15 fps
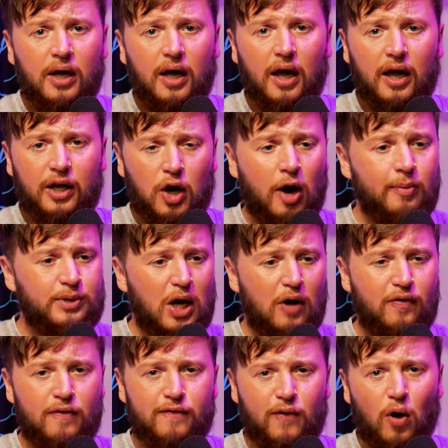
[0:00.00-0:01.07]
Got
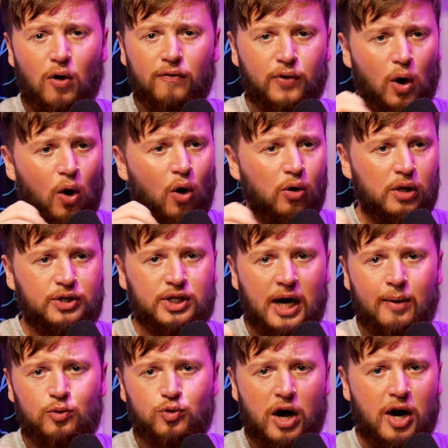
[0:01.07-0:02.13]
himself involved all the
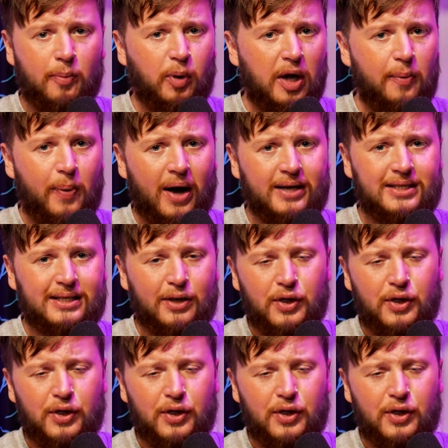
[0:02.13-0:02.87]
time trying to play passes.